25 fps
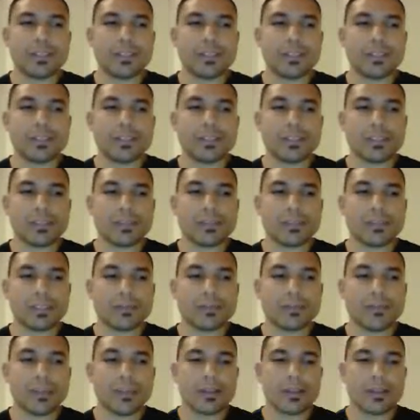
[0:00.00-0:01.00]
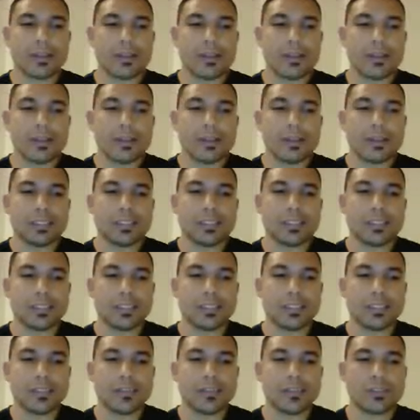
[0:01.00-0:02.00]
I must tell you something. It's
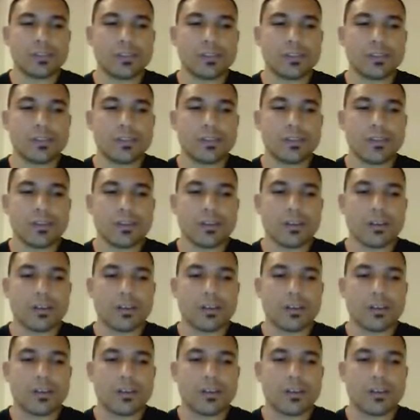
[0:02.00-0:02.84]
going to